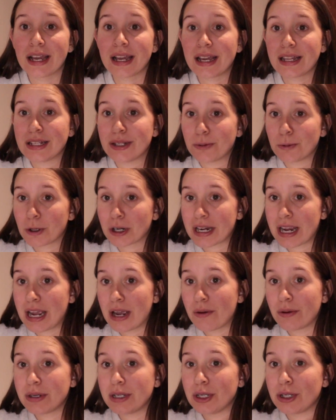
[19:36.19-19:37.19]
work
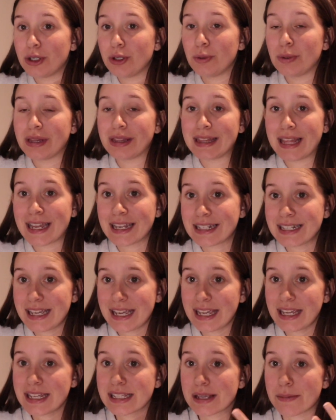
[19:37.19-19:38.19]
out. I need to do a leg
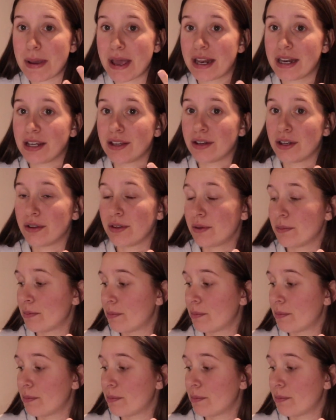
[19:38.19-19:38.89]
day because I'm adding in